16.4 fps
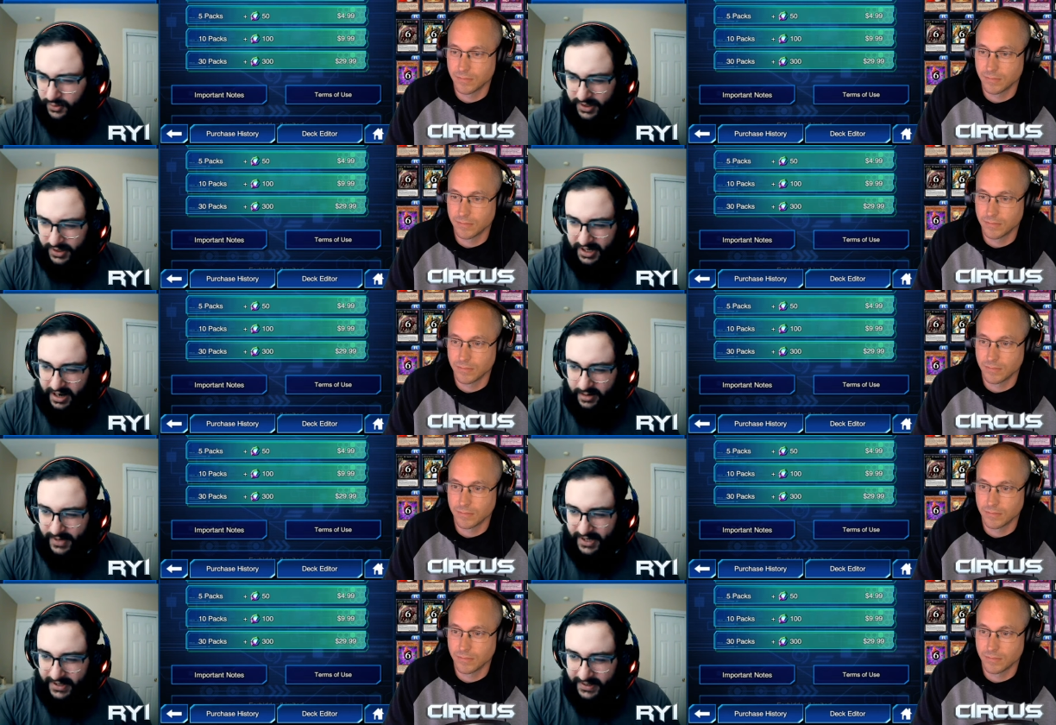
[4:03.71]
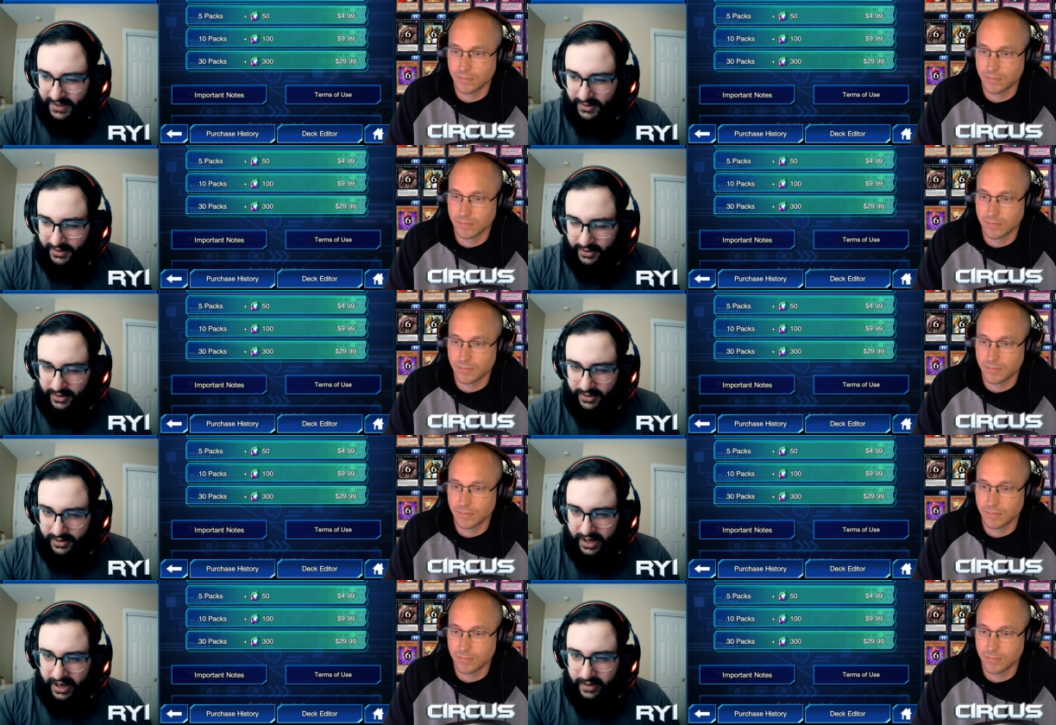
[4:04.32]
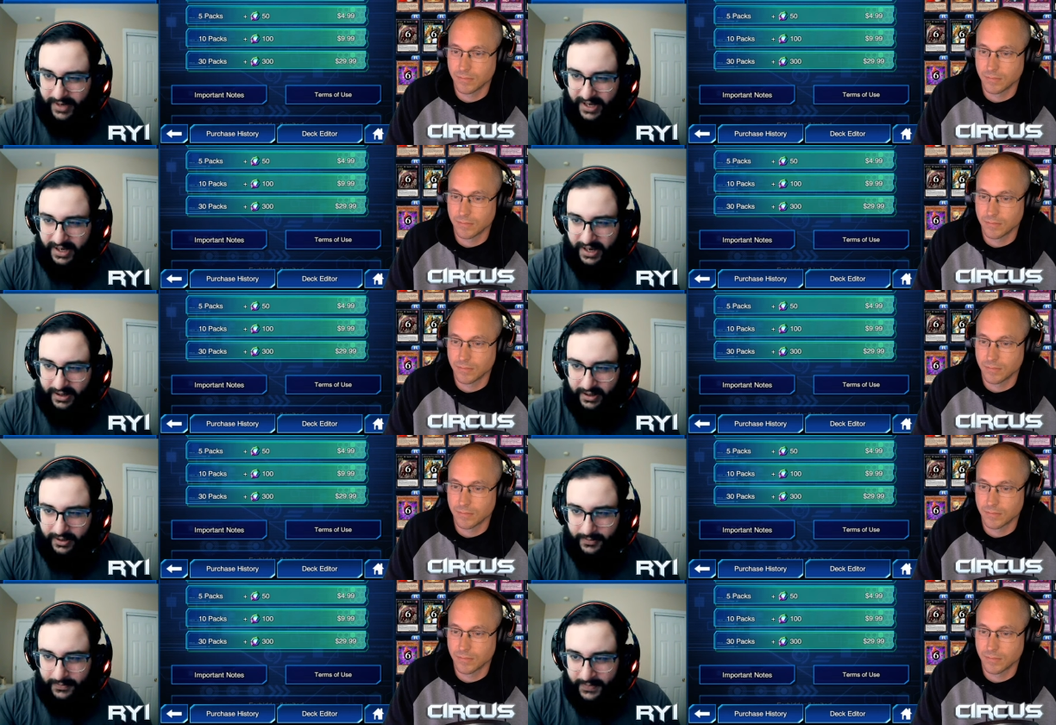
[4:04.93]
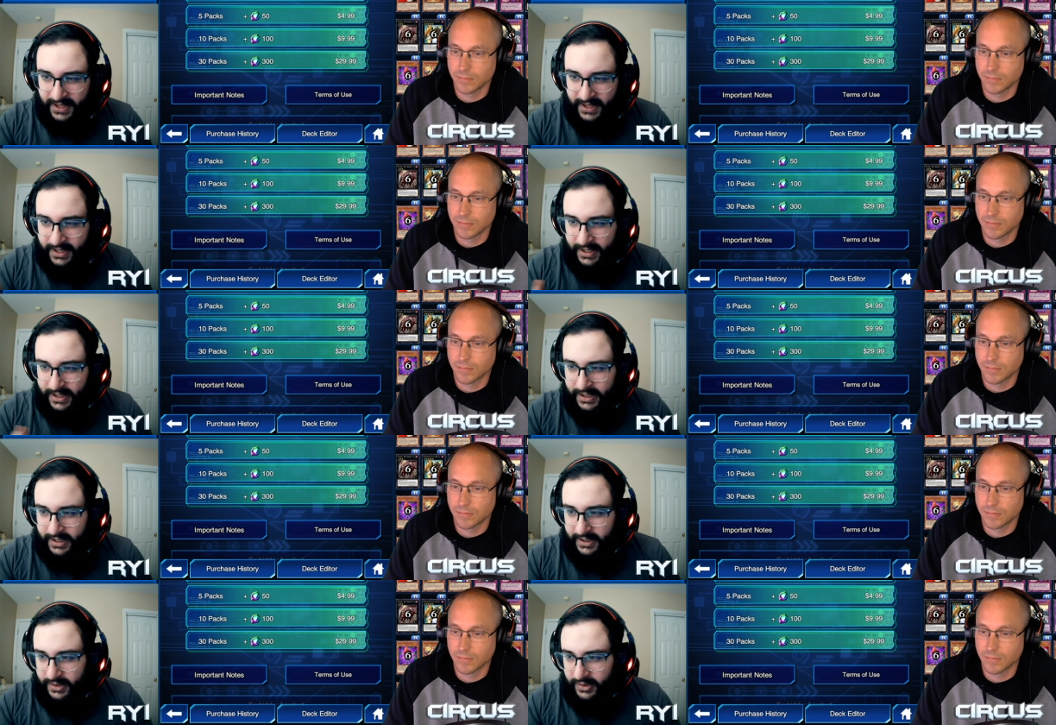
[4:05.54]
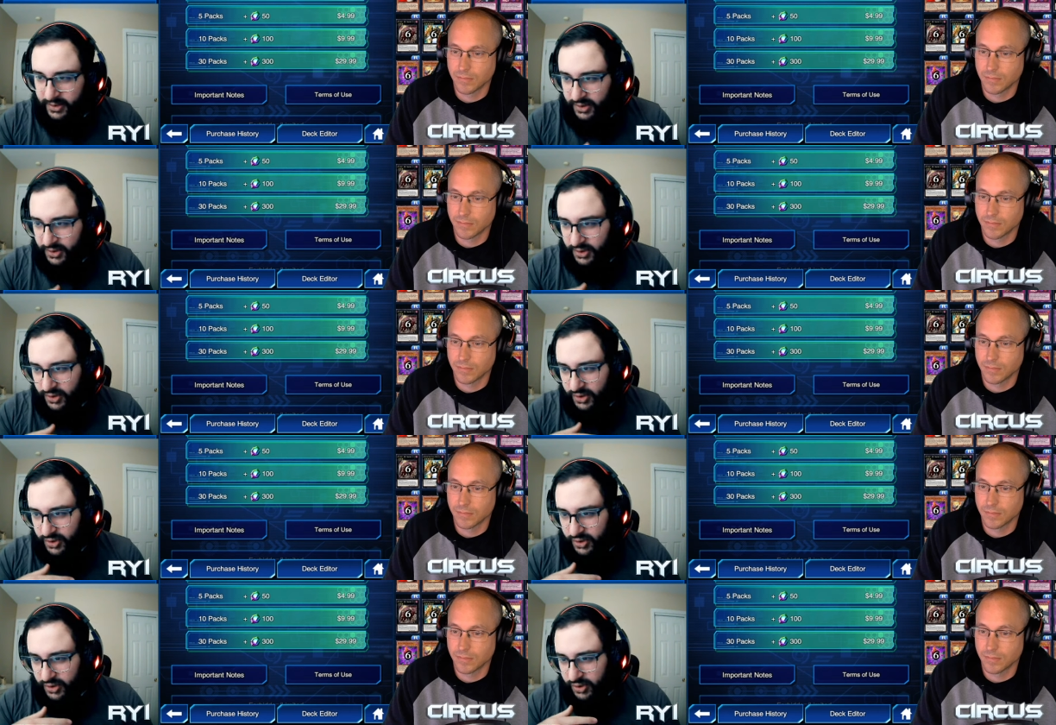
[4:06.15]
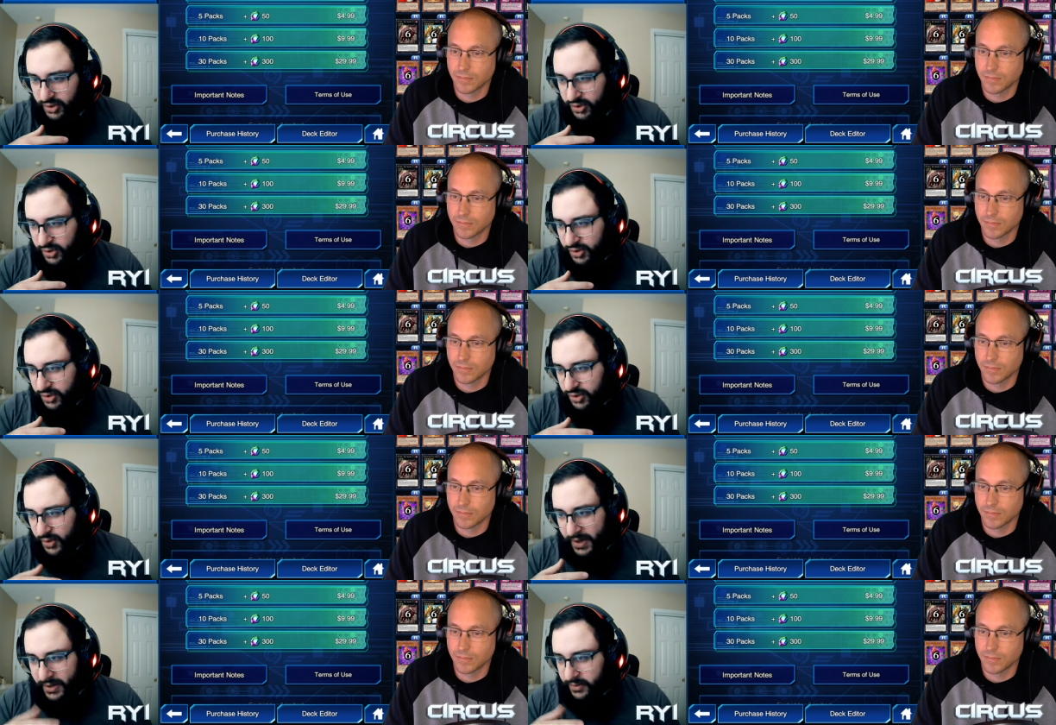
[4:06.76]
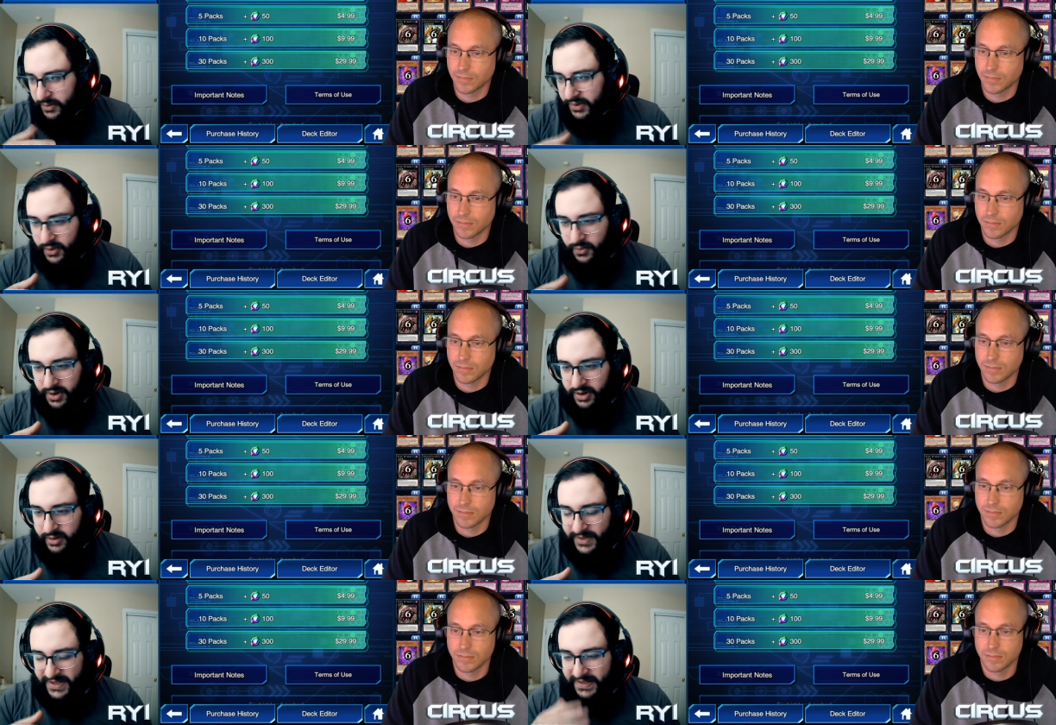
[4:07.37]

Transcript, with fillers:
Speaker 1: is an anime skill or an anime deck, so I don't think we're going to be